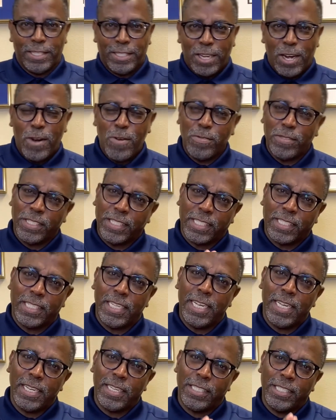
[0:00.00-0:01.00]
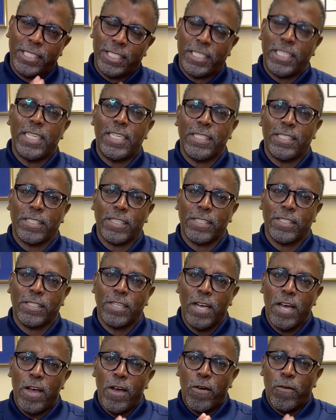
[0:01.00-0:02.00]
Don't seek Jesus
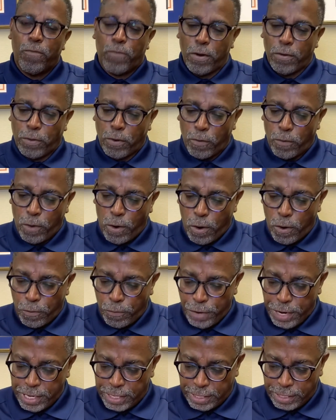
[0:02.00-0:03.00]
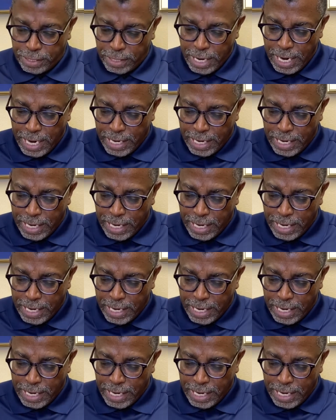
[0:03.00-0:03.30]
for the wrong reasons.